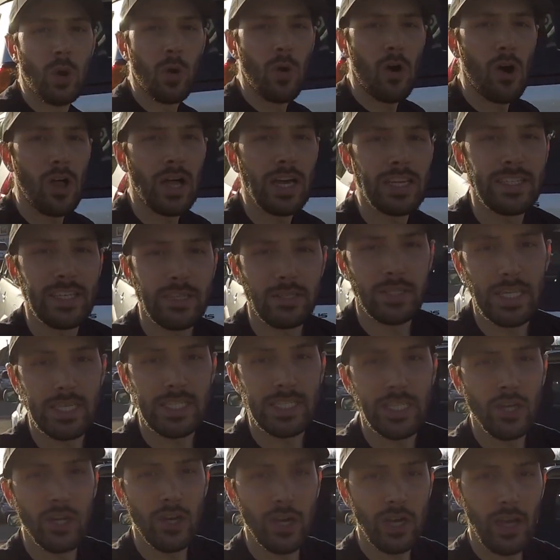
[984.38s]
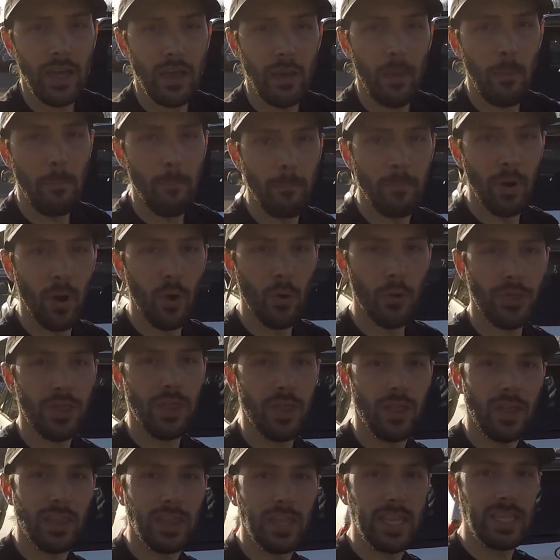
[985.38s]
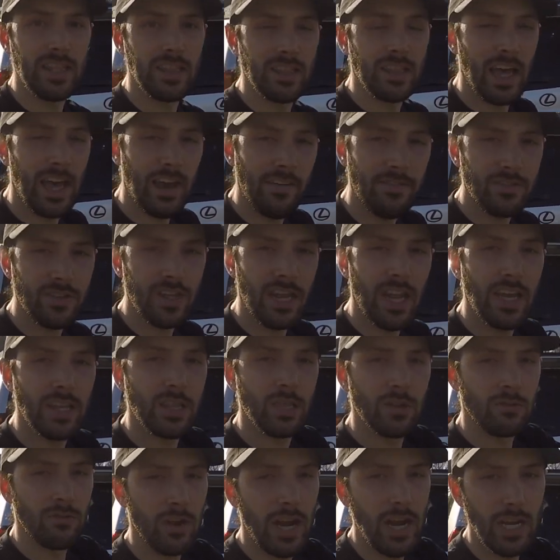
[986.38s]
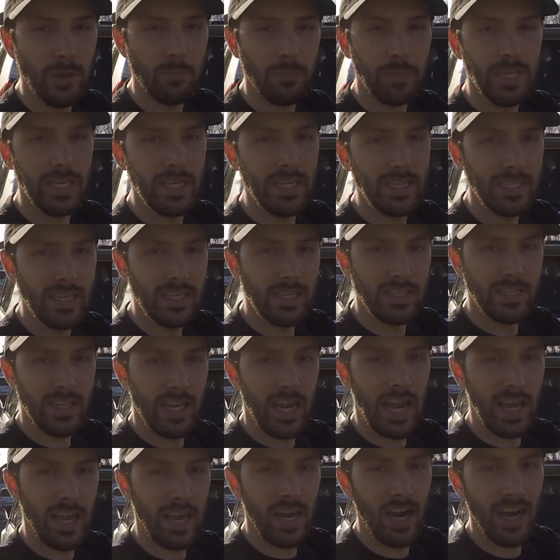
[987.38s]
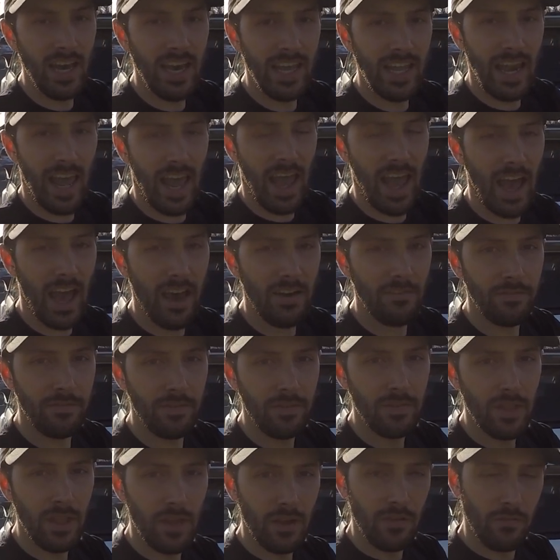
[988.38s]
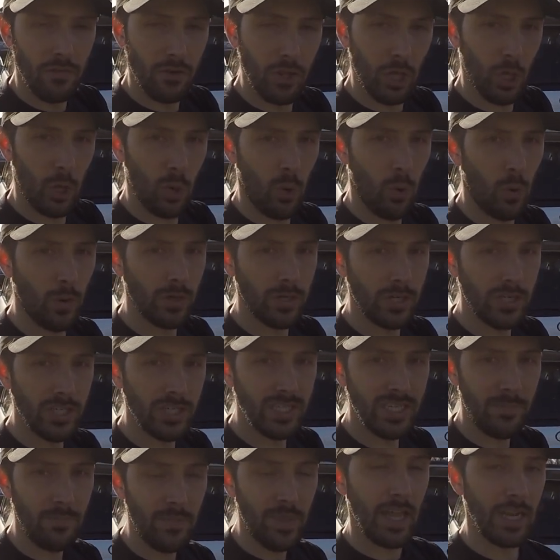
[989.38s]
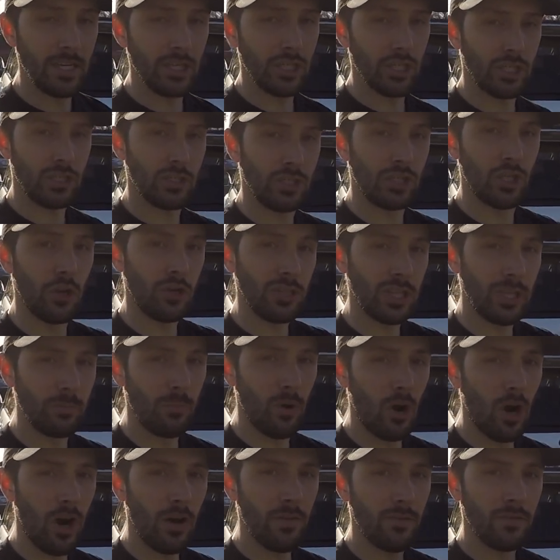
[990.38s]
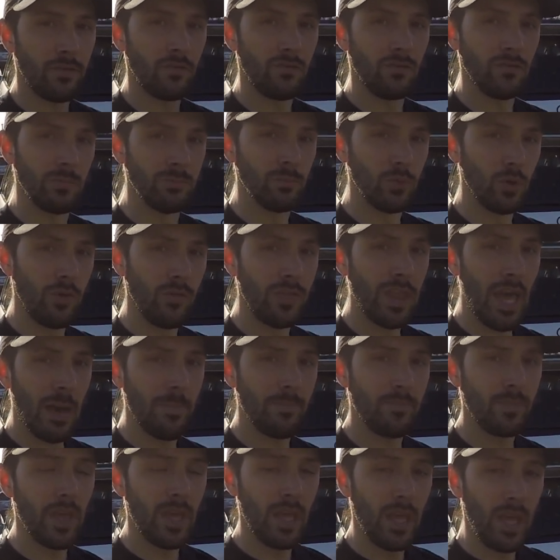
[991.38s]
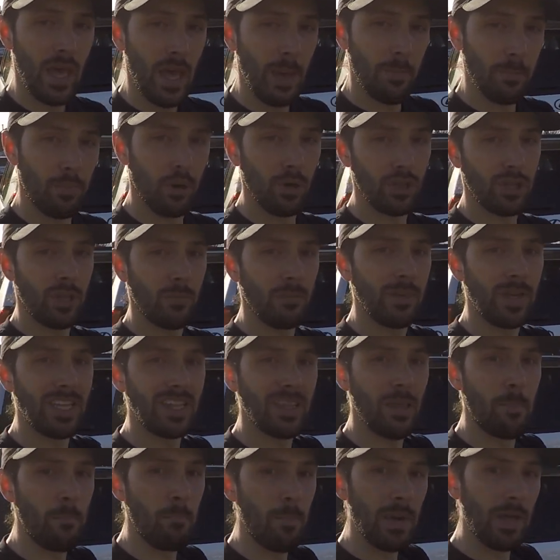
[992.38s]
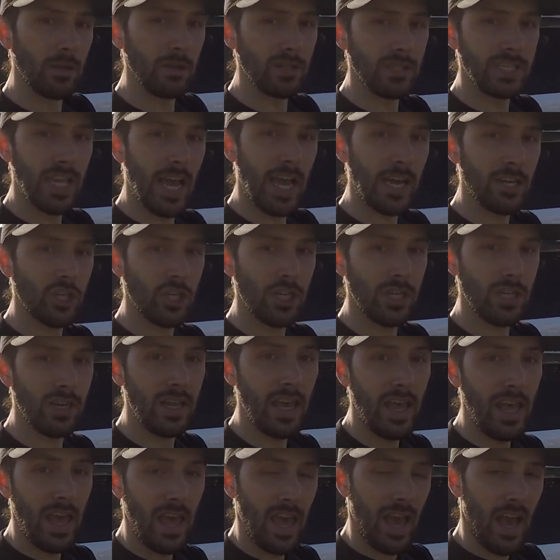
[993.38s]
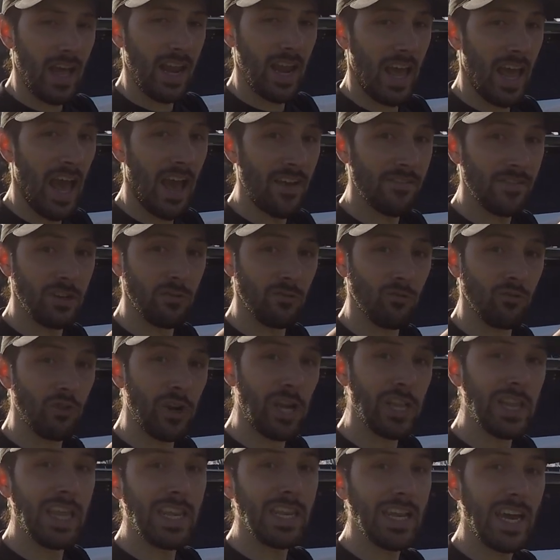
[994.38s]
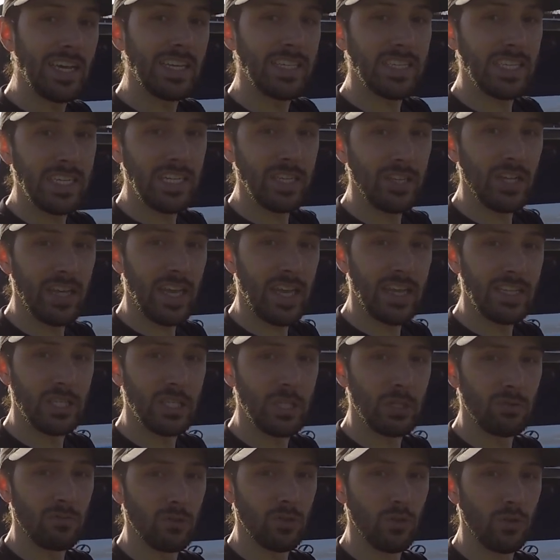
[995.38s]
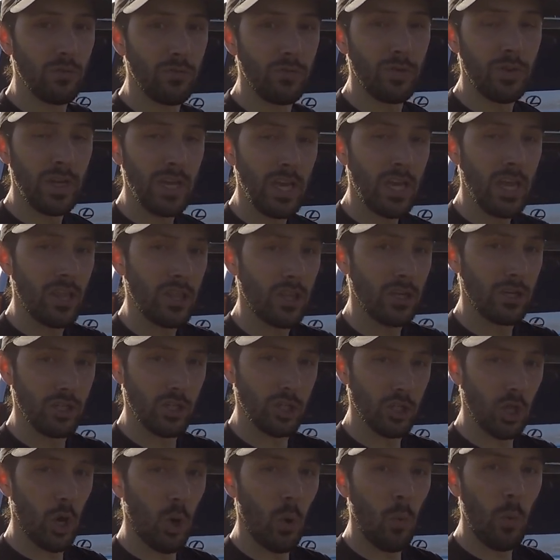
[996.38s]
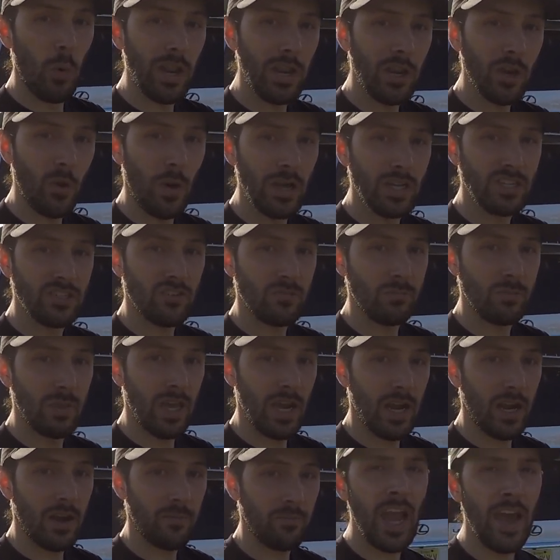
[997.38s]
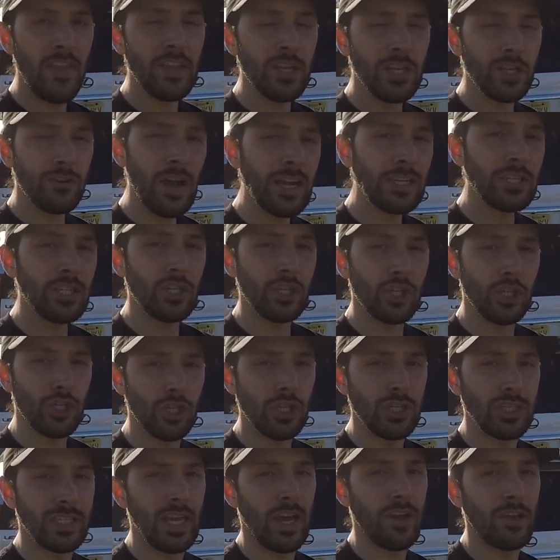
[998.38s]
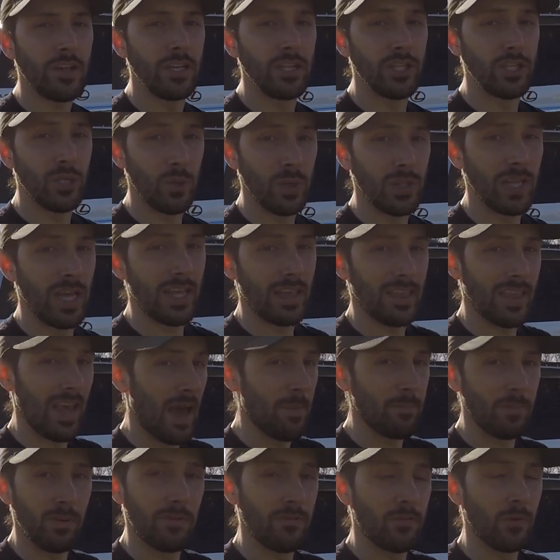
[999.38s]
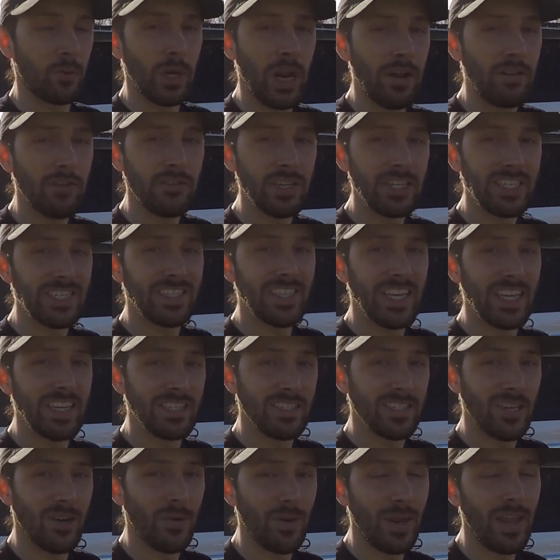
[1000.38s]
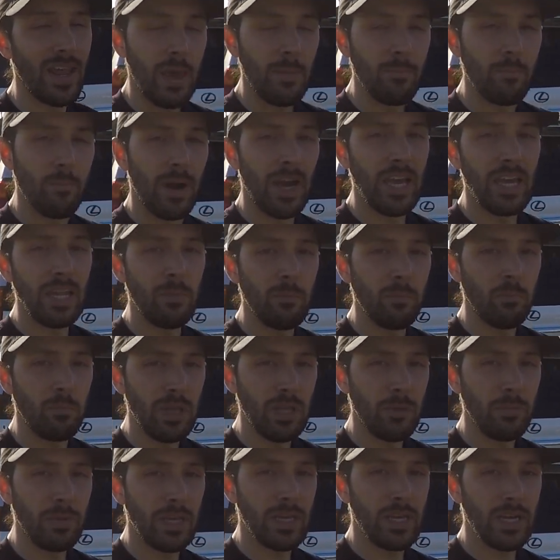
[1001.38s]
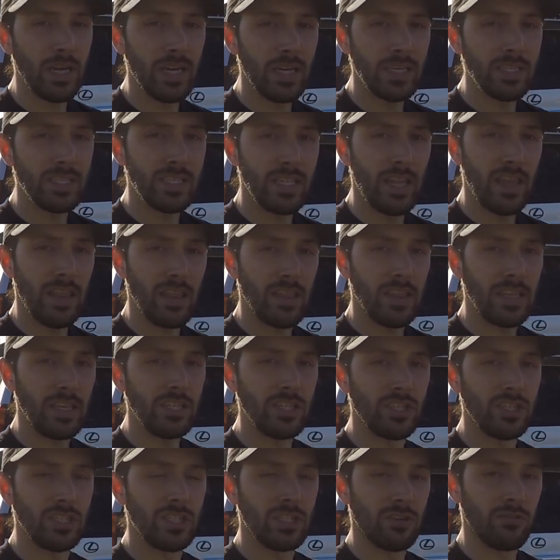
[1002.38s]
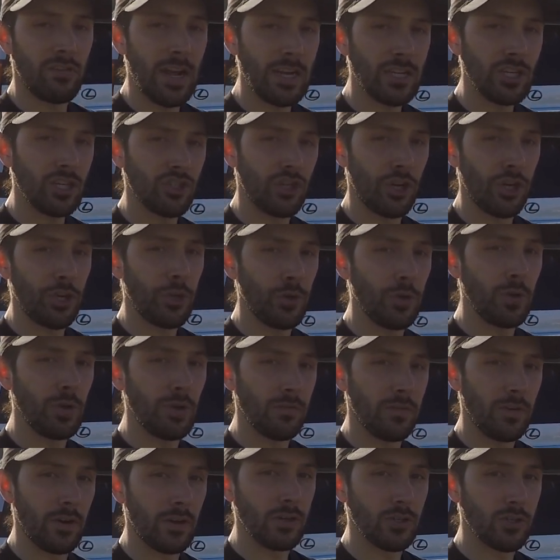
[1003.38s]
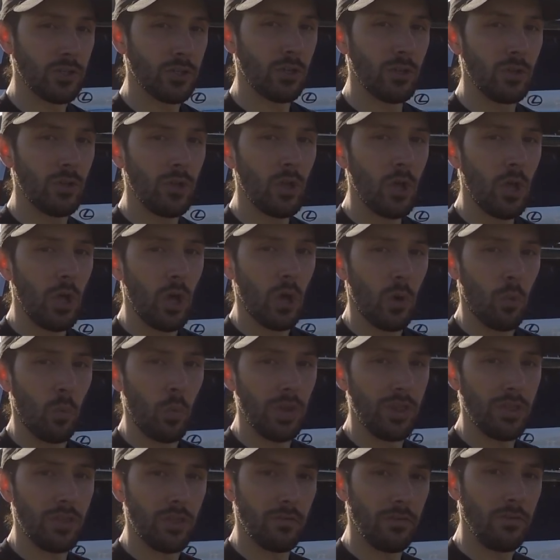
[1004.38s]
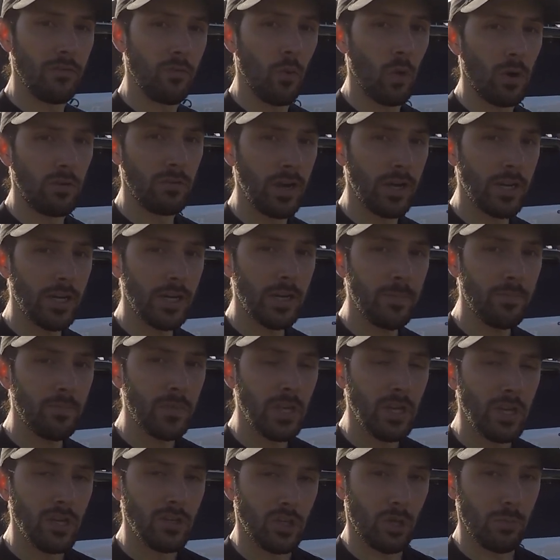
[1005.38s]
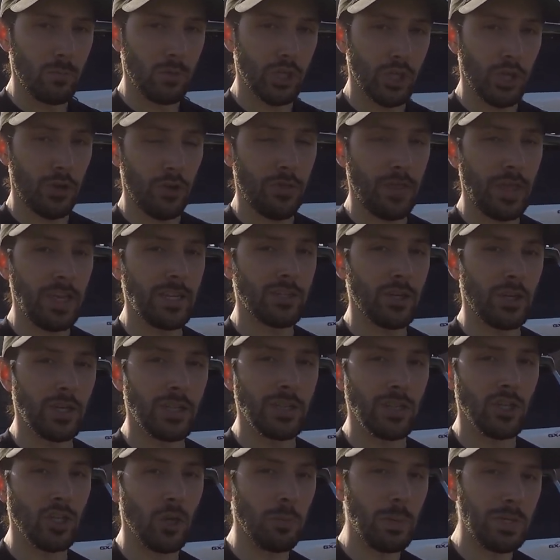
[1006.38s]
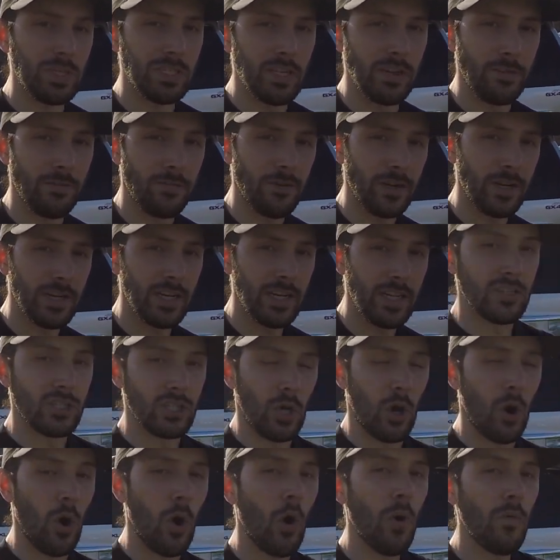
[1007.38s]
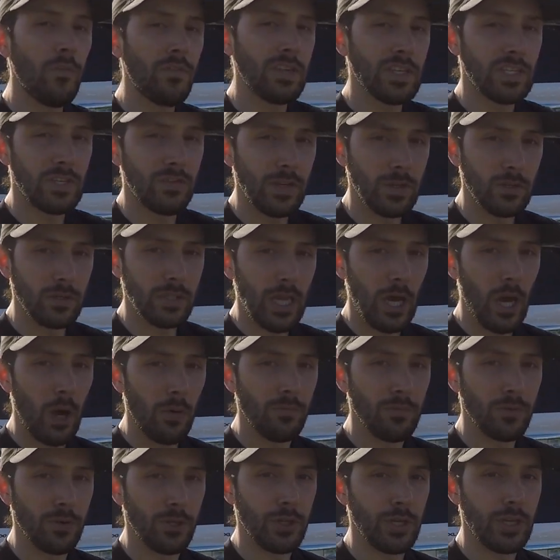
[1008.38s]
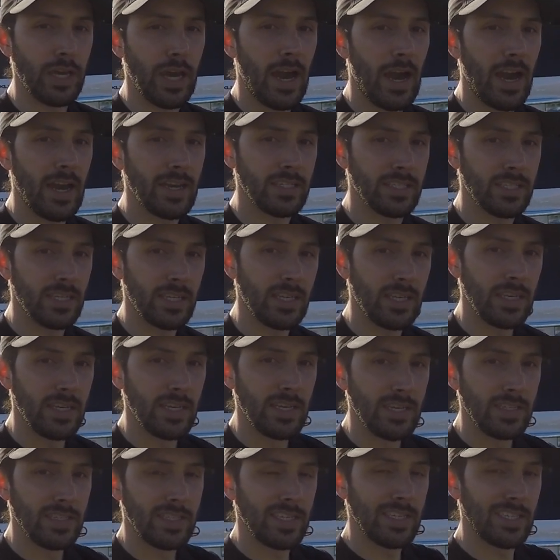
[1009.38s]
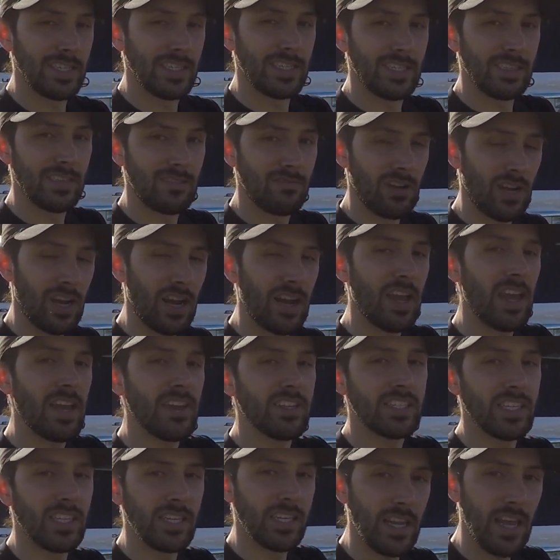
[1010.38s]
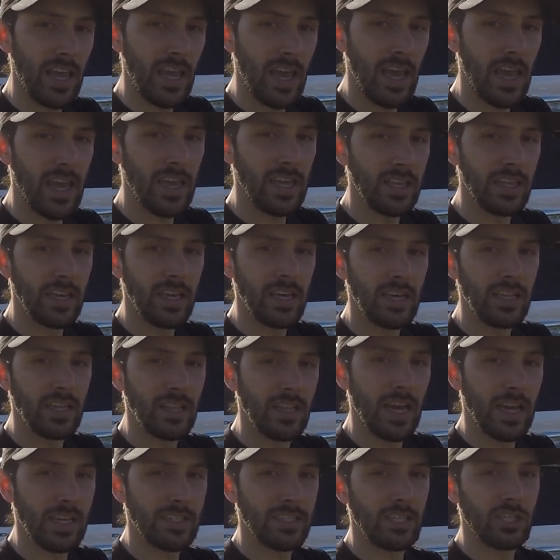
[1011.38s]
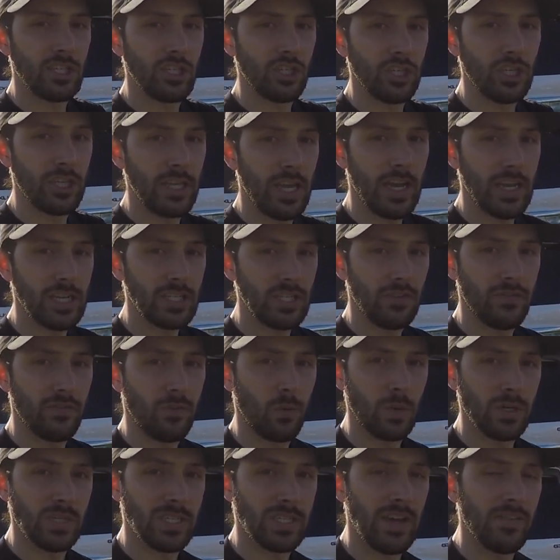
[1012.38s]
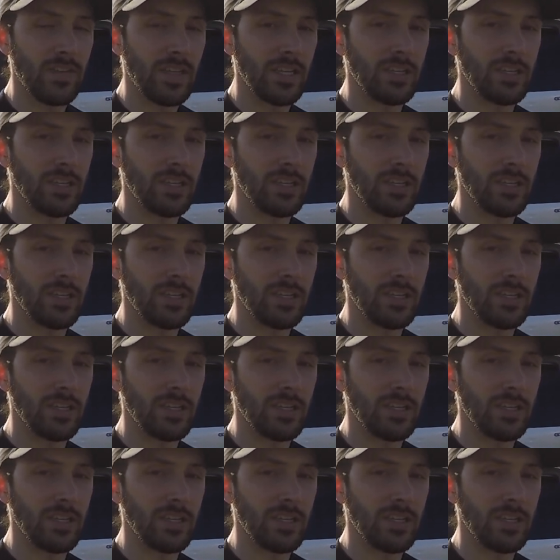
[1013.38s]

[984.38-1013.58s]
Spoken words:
all I did is I took both the left and the right pieces that I cut in half for the corners, and I just took them off, removed them, and put them in the middle section, and I have a really nice seal against the roof. There's no wind noise from there. And the directions should tell you to do it like that, but for whatever reason they don't. It might be because these directions are universal with the 4Runner, so I'm sure things are a little bit different. So hopefully this video is helpful to you guys, since there isn't a Lexus GX 470